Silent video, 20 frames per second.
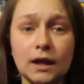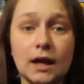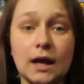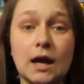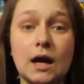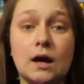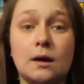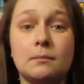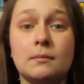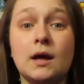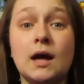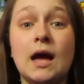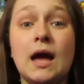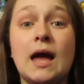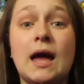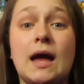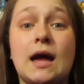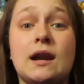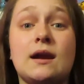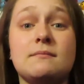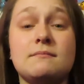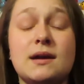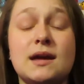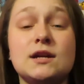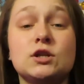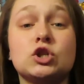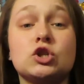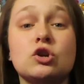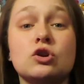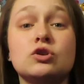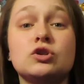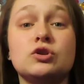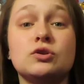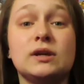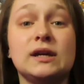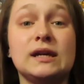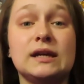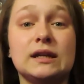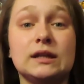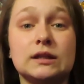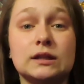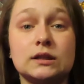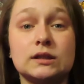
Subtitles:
And I made sure to get